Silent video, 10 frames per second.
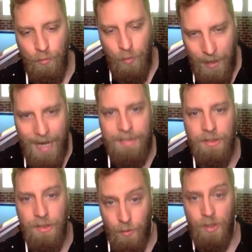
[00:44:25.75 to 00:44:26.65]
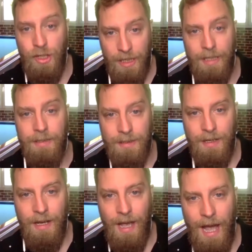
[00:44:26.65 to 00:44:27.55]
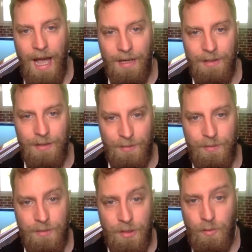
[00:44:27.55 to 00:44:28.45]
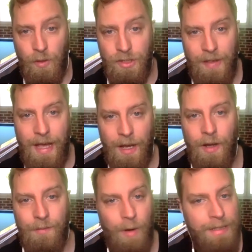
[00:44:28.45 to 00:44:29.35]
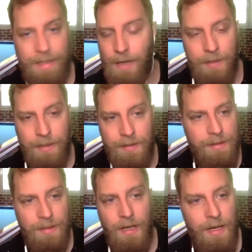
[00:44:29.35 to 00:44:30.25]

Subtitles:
prepared to switch gears and to switch to that kind of mindset, because